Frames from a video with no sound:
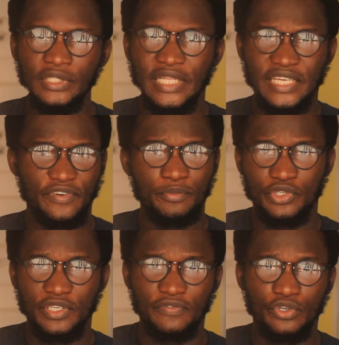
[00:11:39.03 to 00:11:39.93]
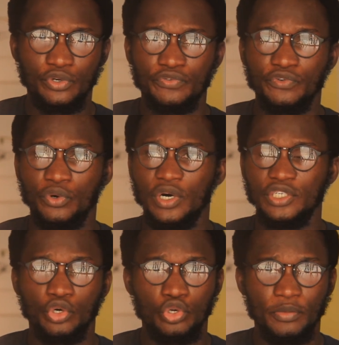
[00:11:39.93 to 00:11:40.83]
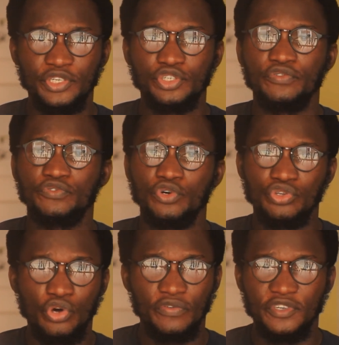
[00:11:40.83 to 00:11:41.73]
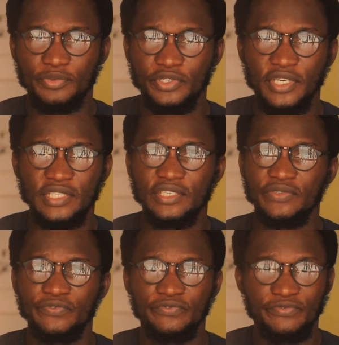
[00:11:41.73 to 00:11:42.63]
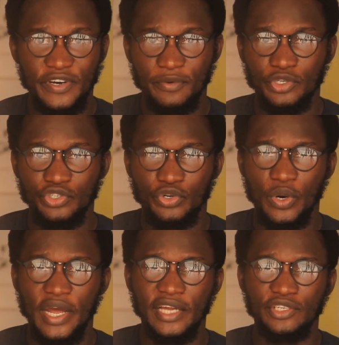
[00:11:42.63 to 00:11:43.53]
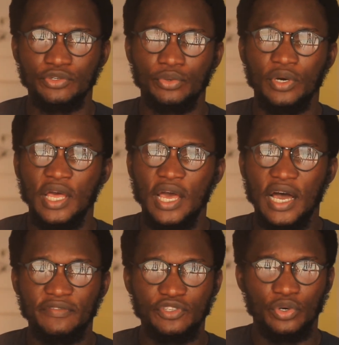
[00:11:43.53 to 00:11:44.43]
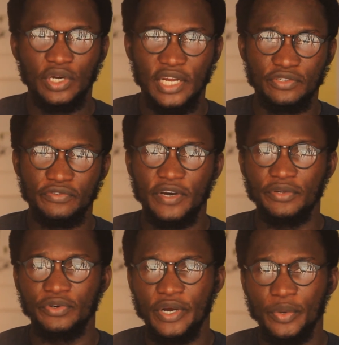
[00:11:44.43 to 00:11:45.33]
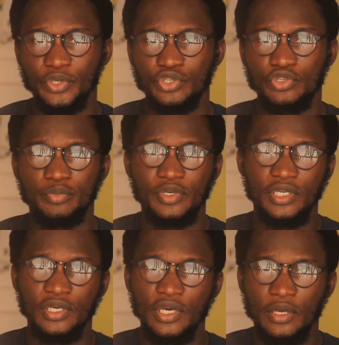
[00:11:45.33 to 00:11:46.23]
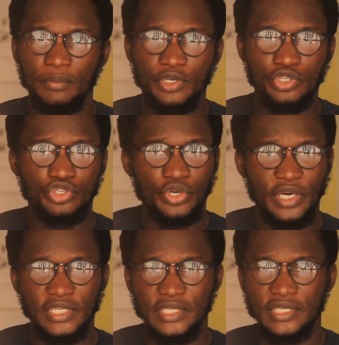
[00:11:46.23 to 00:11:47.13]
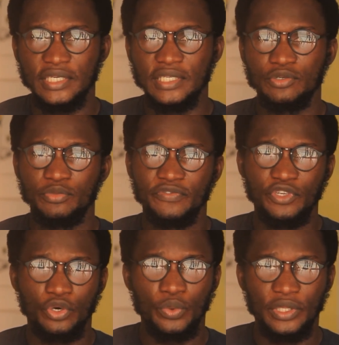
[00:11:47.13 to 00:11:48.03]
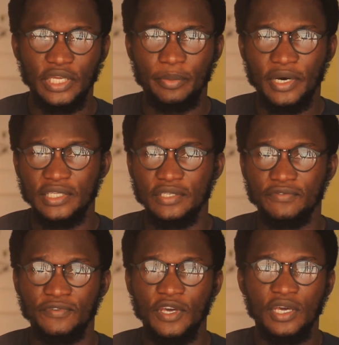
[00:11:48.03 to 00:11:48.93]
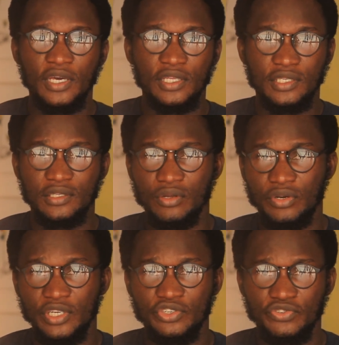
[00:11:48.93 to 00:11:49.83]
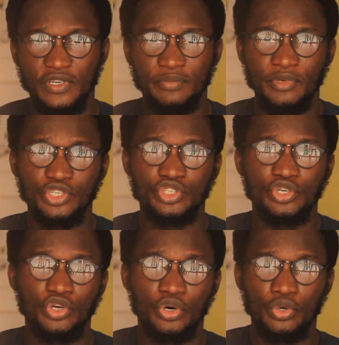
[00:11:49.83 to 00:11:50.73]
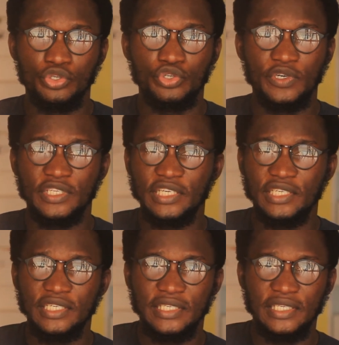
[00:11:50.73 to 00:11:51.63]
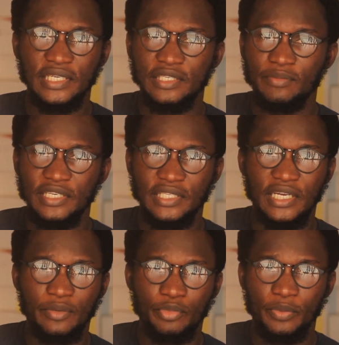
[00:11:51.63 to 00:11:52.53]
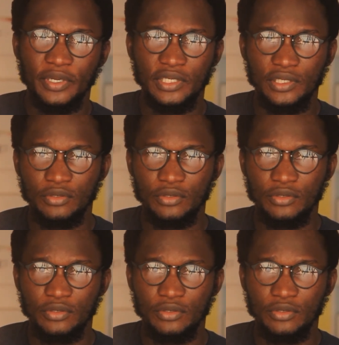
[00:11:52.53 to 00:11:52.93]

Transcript: That's for a music video. For a documentary, of course, all of this process is very much required. Having to organize your file the right way should be, making sure you're editing it to remove the unwanted part if it's not necessarily, making sure your audio is actually synced, mastered and properly